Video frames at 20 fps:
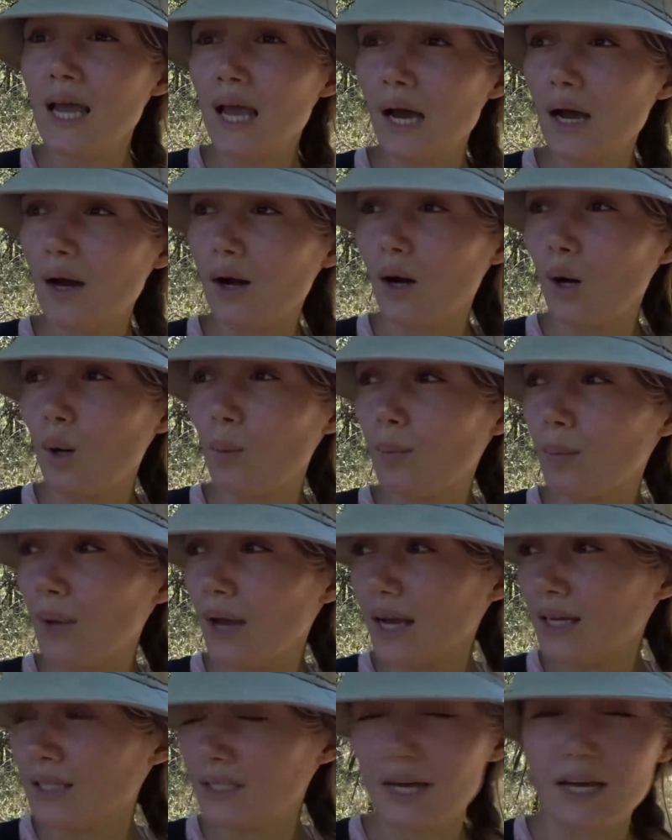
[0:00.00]

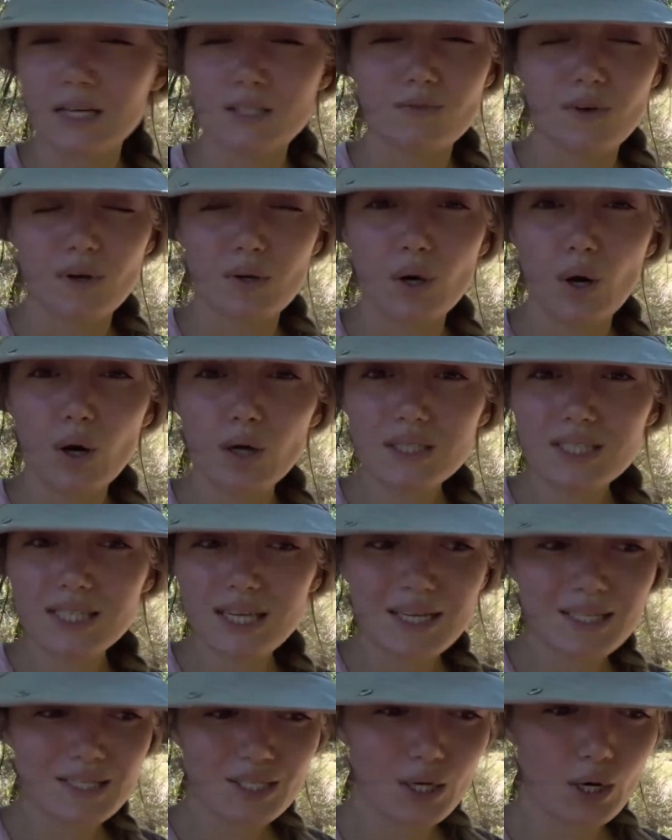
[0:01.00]
And yeah, it's very hot.
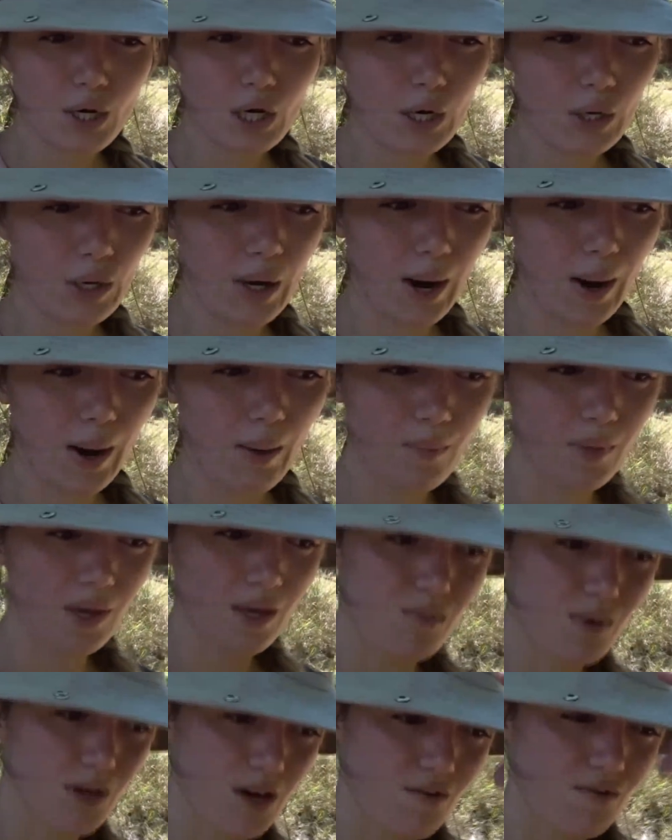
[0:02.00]
So me
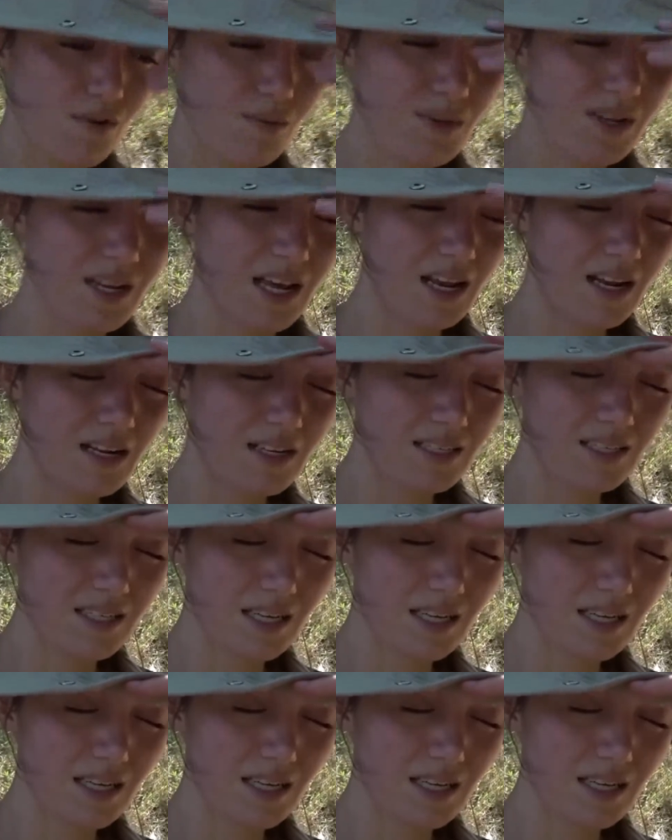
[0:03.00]
being from the Netherlands,